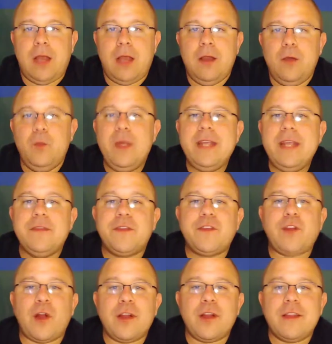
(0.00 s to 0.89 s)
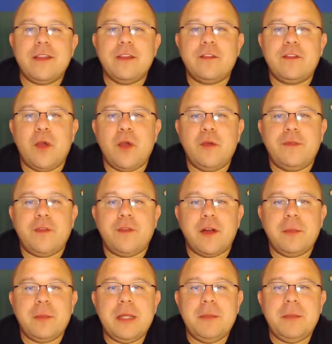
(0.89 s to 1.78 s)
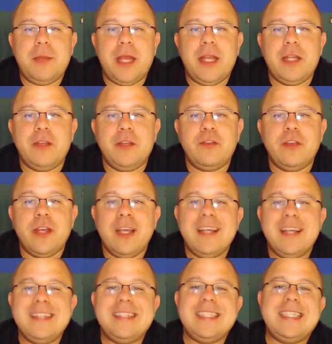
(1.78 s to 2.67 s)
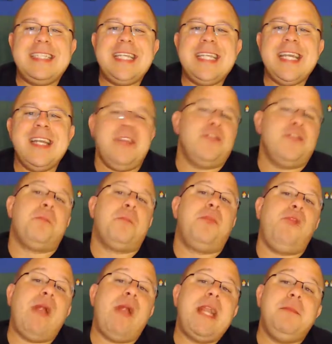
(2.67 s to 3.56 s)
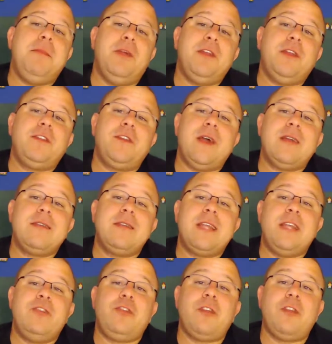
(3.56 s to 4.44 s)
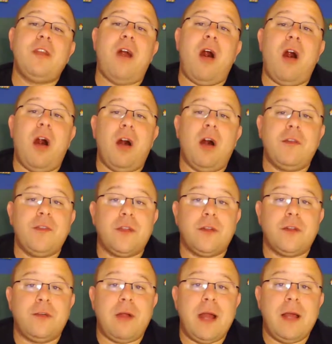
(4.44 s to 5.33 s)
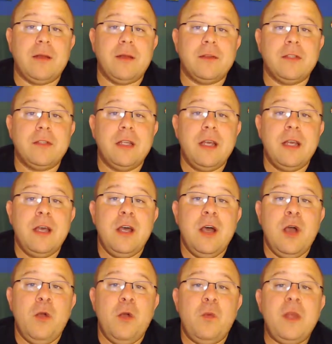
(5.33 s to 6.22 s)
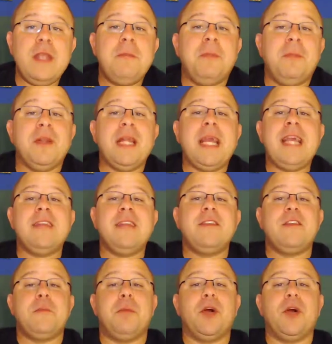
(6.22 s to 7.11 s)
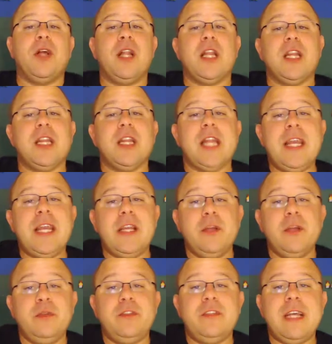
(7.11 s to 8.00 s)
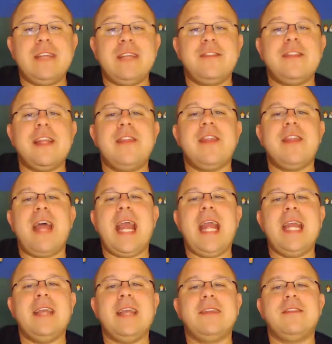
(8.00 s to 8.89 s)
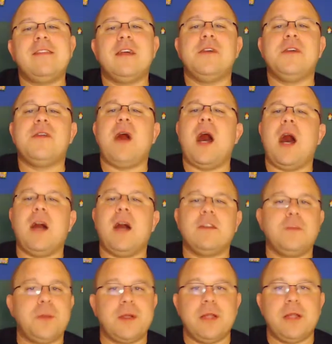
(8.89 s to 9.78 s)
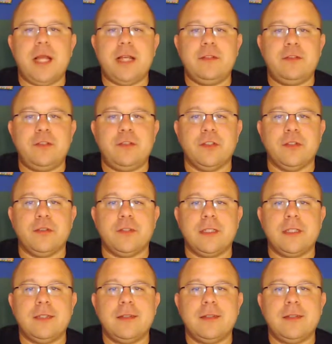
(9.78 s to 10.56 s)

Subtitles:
We have started this GoFundMe page to get the BrainyBricks Foundation off the ground. We plan to put Lego sets in the hands of hospitalized children.